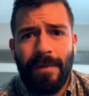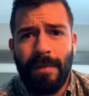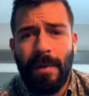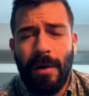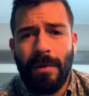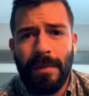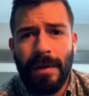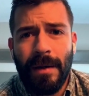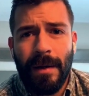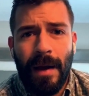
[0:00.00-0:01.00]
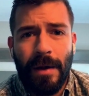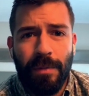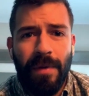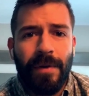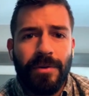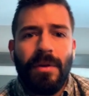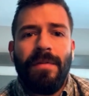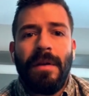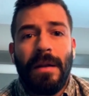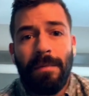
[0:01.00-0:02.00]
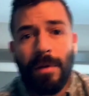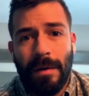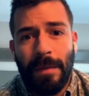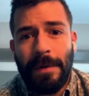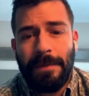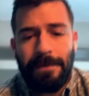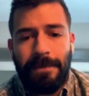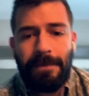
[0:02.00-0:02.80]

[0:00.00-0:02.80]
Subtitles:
from home. I do prefer to live in an apartment.